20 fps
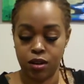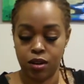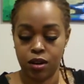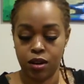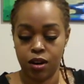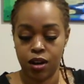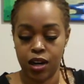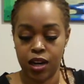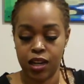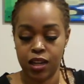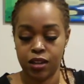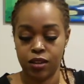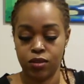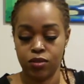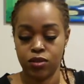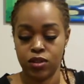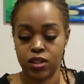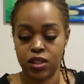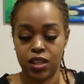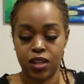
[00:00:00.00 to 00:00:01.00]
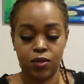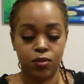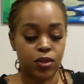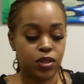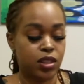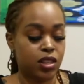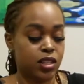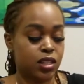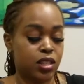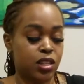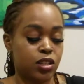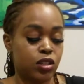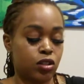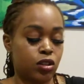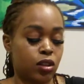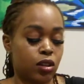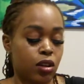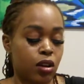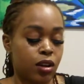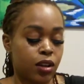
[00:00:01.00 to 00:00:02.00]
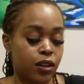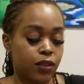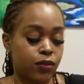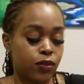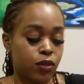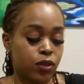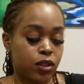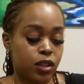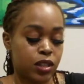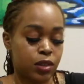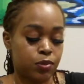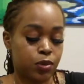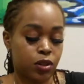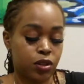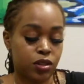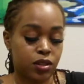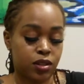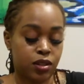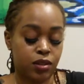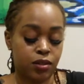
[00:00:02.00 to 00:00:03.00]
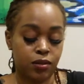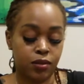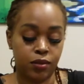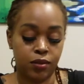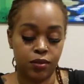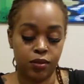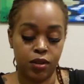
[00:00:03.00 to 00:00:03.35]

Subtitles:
Right? You see what this is. You're longing for this person.